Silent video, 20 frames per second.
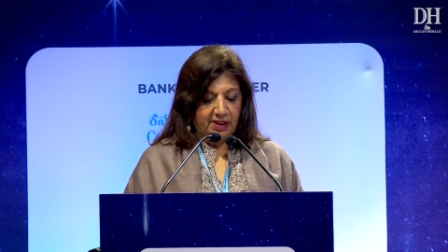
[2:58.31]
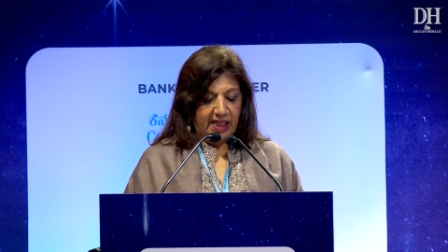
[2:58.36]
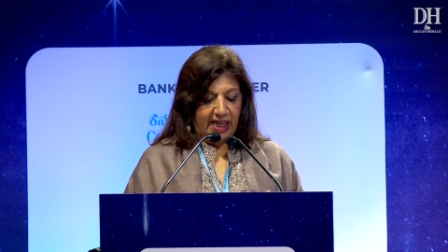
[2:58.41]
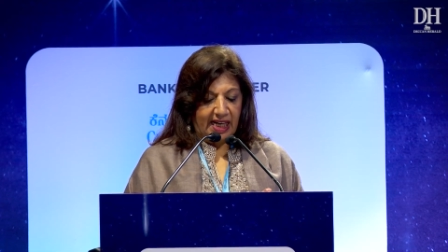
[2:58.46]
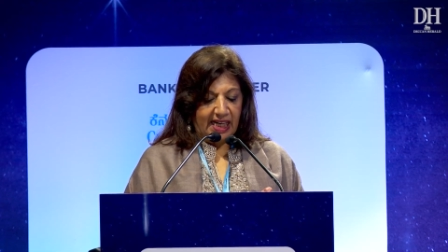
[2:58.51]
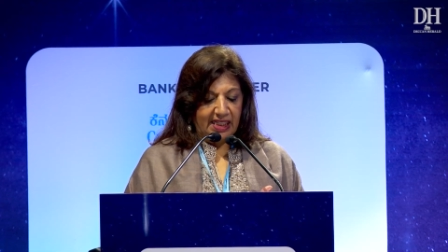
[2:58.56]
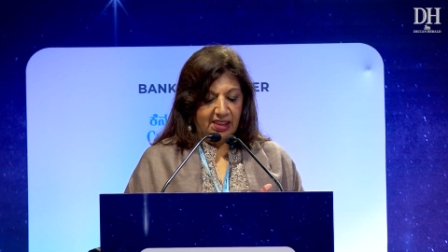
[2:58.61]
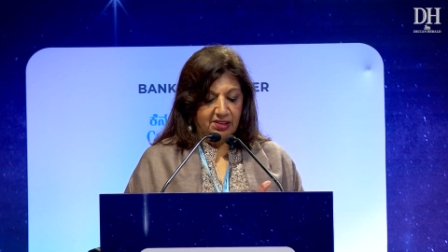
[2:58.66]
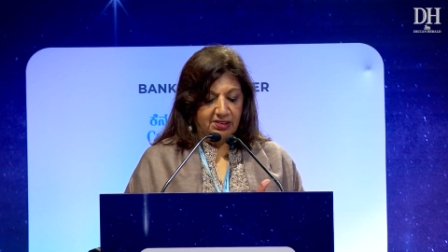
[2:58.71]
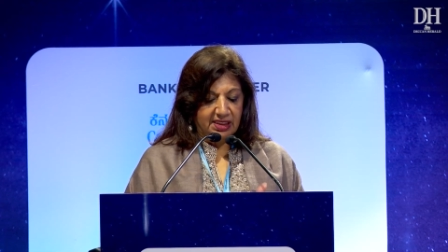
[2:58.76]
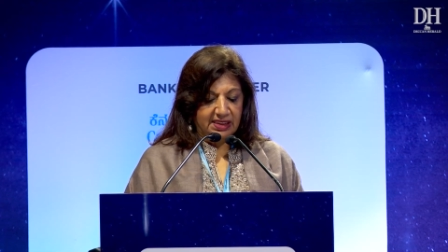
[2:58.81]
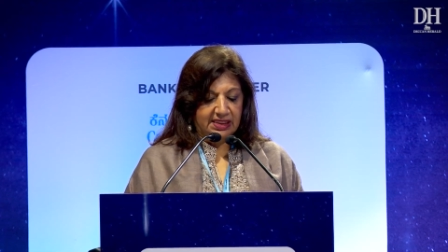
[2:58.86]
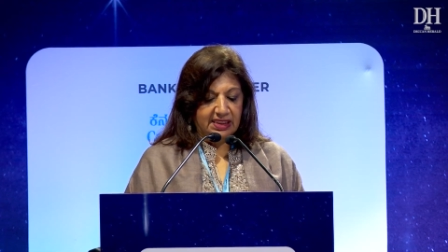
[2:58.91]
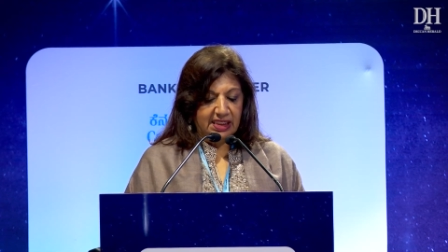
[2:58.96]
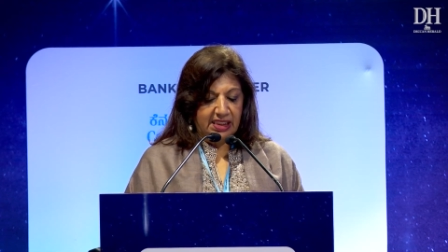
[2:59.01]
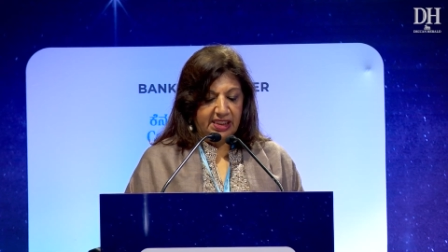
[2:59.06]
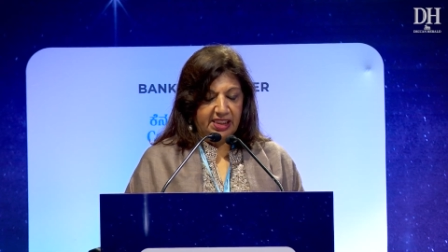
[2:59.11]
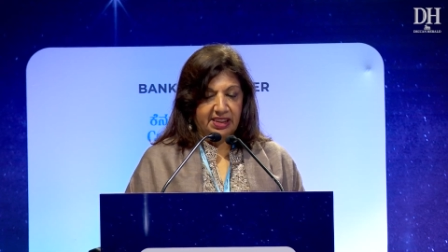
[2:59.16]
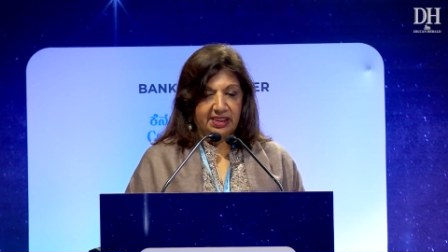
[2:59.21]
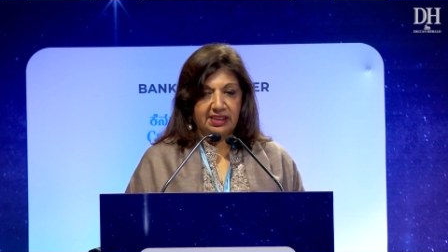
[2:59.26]
and
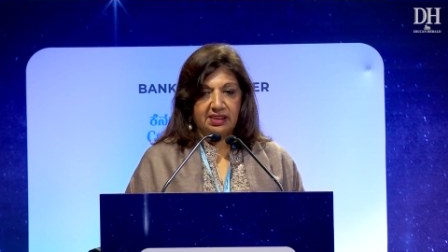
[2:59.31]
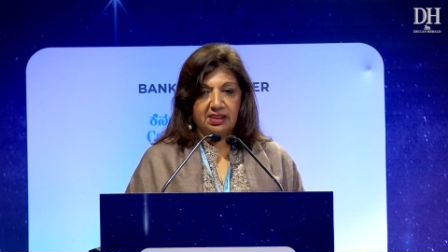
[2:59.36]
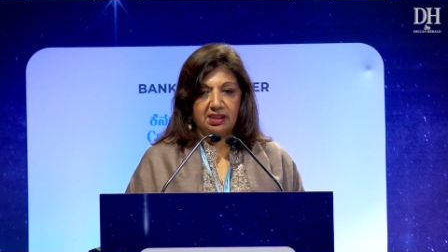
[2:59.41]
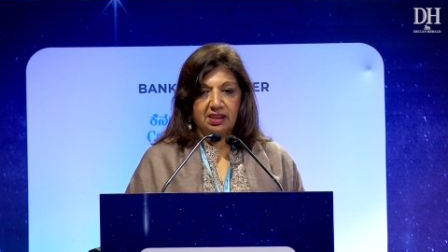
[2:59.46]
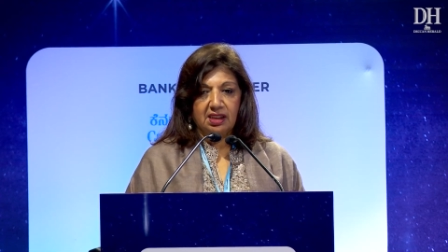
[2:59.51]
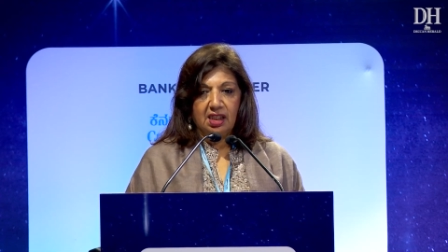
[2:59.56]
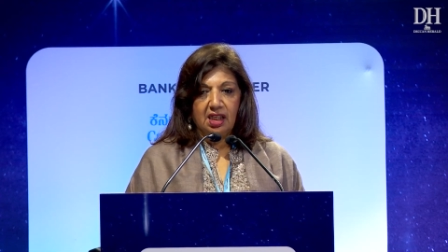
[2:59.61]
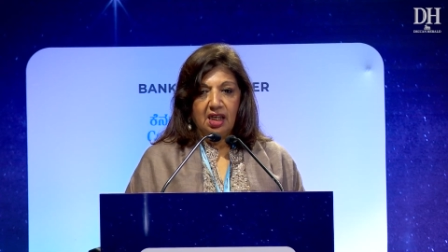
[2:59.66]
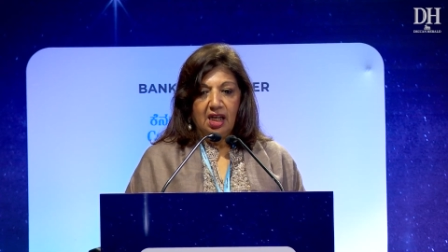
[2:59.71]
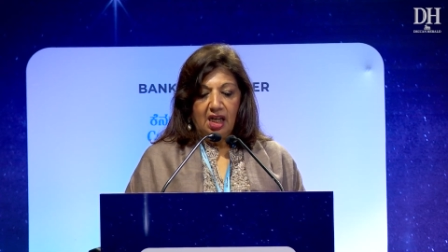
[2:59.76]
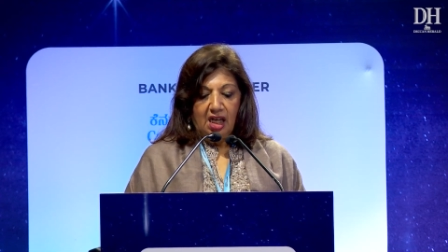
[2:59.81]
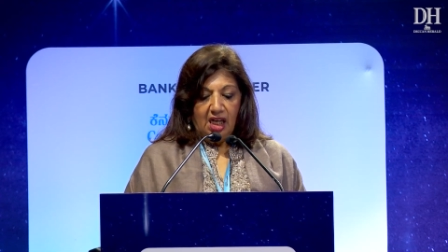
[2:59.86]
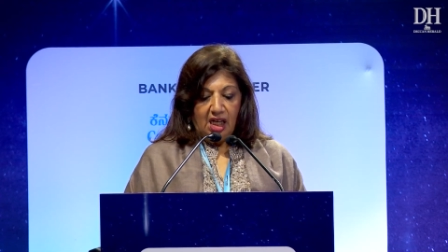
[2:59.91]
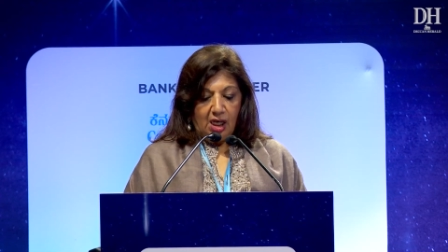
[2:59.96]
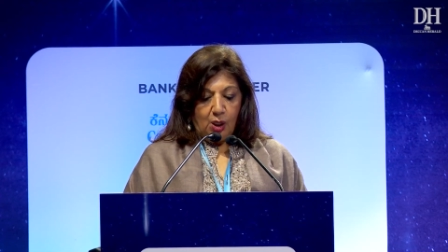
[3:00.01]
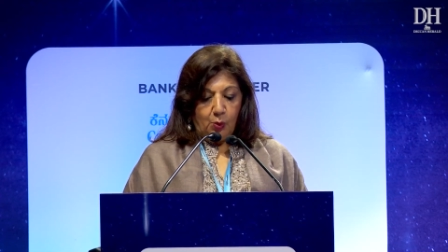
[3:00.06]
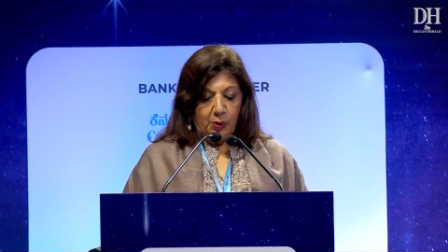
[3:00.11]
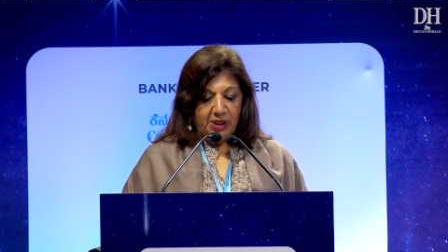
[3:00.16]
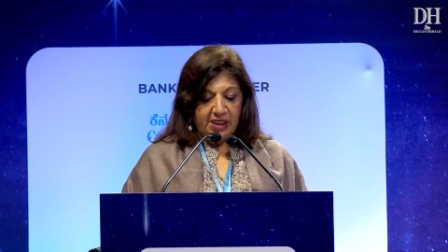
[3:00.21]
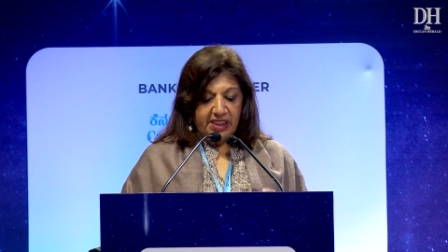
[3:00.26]
resilient,
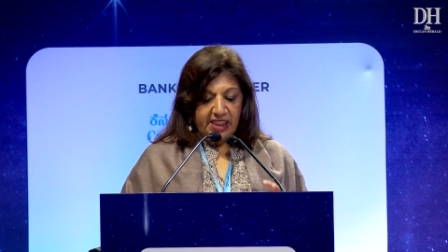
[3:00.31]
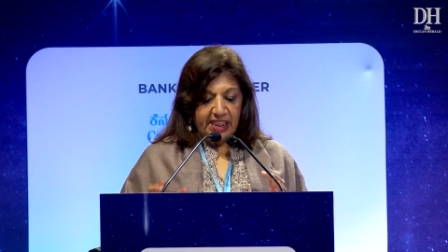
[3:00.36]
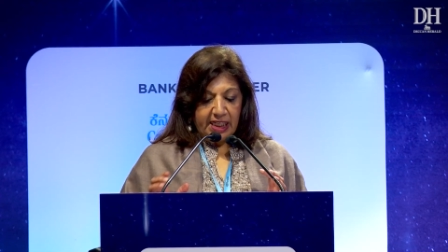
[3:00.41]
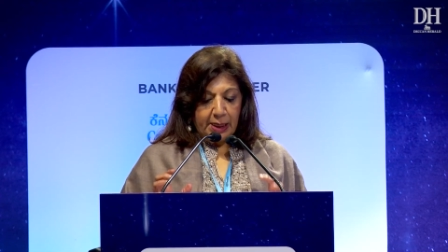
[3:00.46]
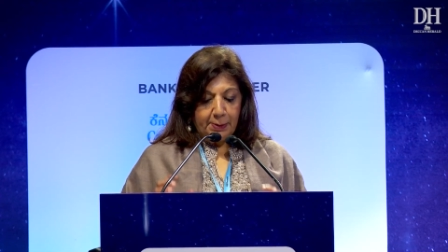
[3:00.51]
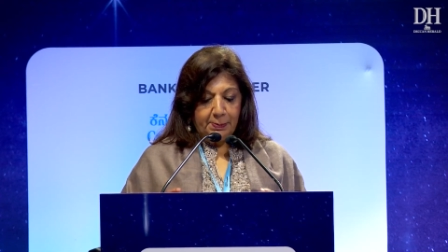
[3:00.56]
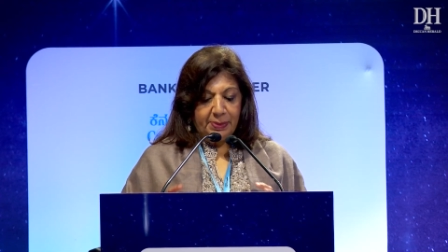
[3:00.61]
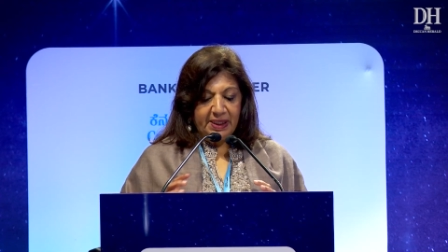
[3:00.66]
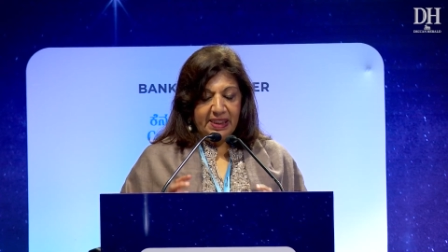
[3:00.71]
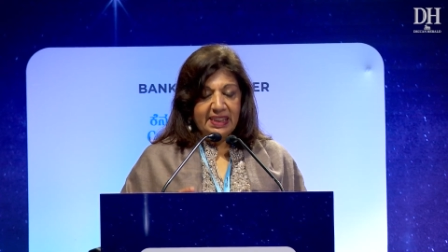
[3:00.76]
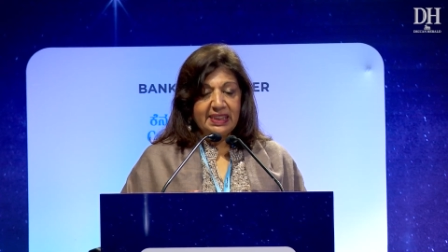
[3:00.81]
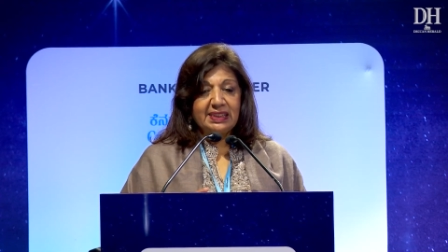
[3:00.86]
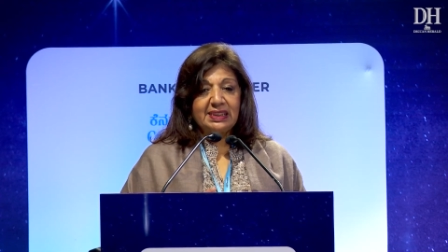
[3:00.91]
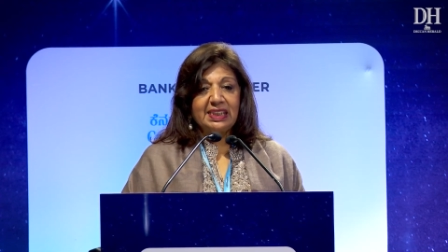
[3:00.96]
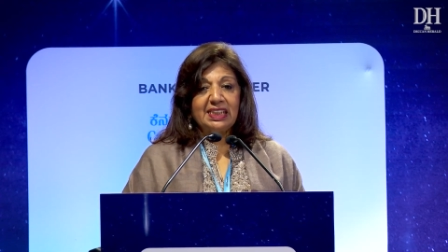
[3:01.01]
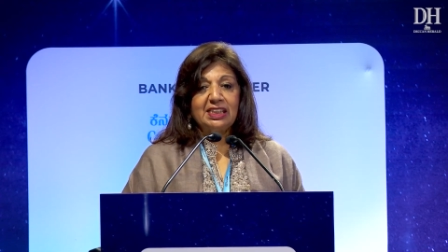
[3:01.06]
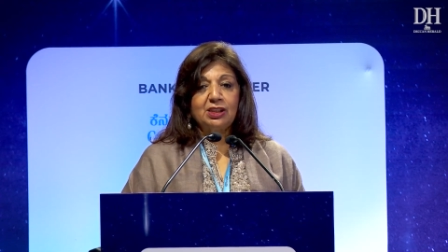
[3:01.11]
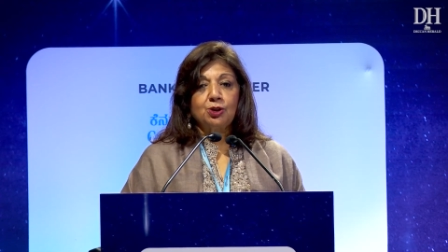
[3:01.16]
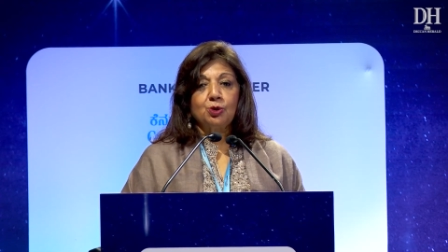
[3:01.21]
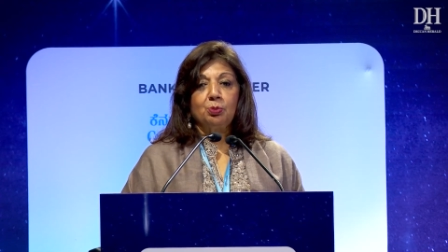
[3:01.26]
with the
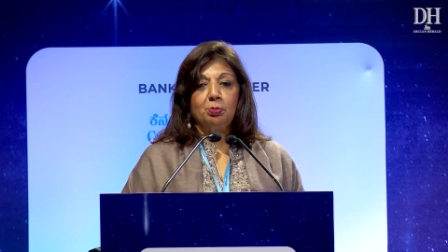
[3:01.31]
ability to